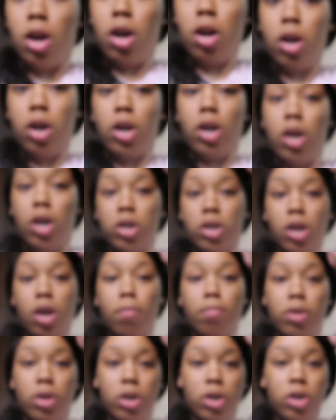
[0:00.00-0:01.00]
Okay, y'all. So
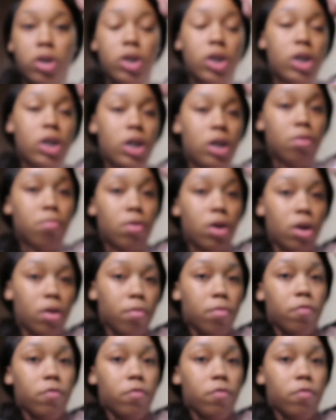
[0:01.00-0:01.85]
I'm done eating my